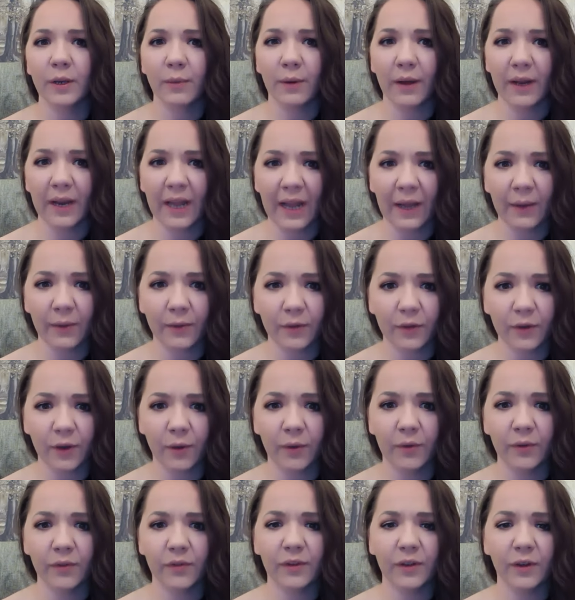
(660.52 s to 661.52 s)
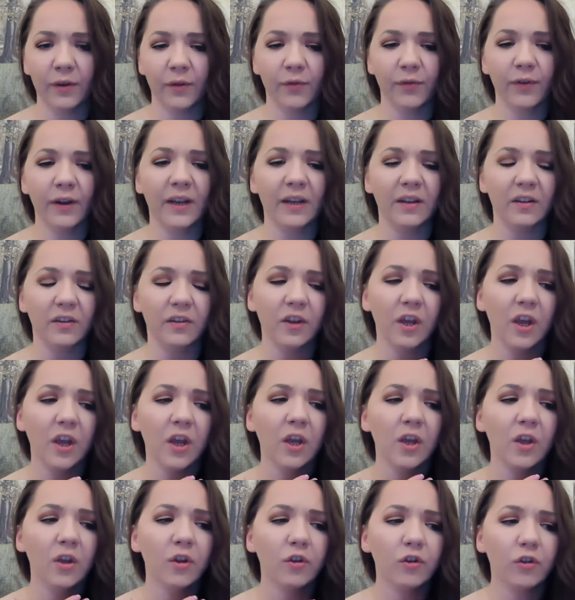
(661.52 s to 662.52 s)
you went out to go and see your friends,
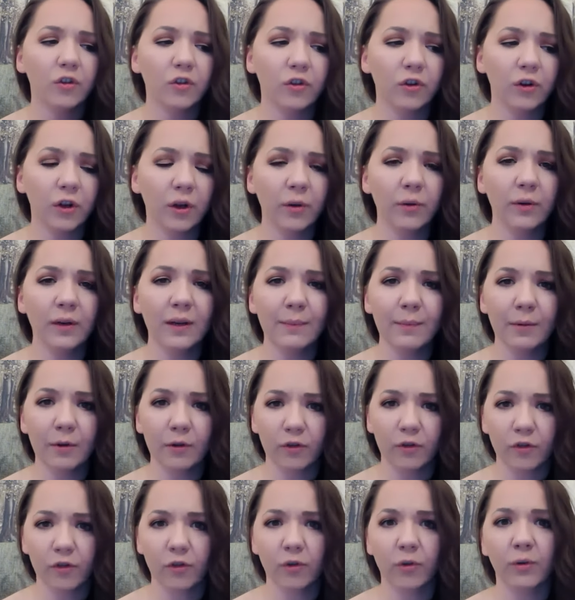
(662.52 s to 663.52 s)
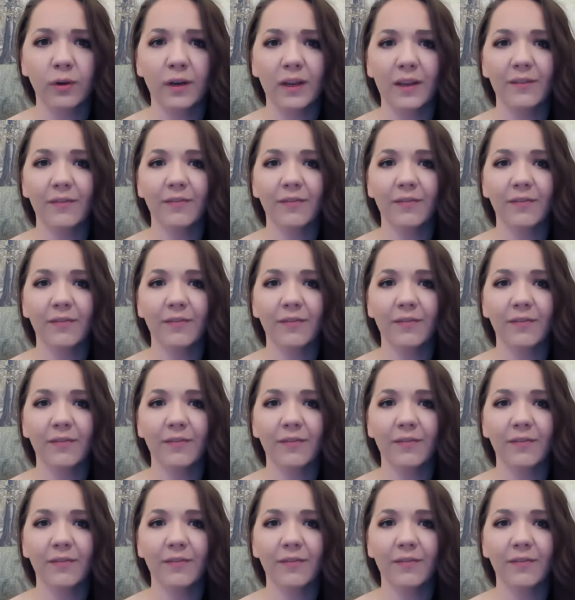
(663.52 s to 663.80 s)
slowly but surely,